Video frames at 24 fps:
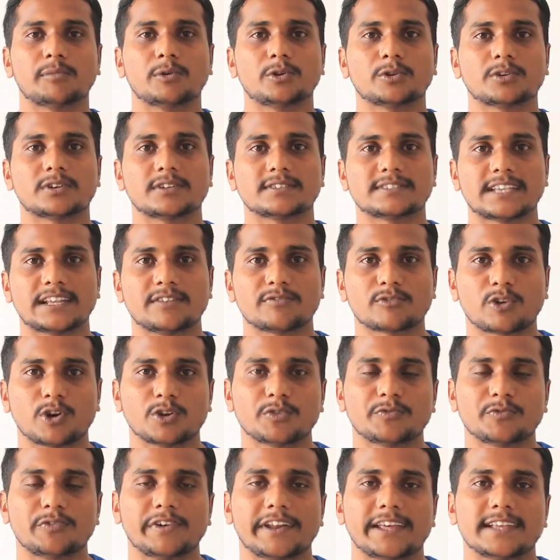about self
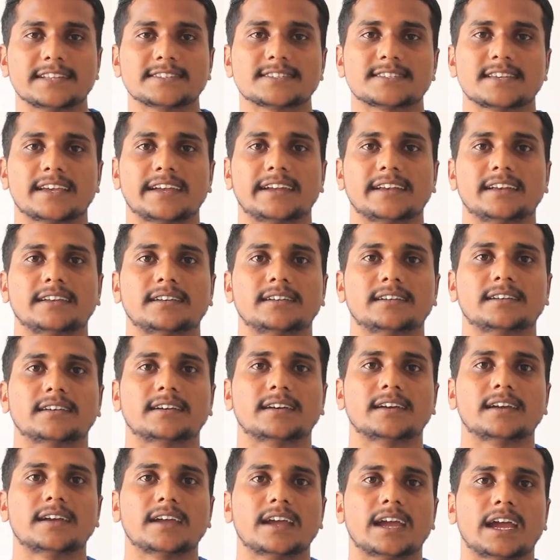confidence and uh,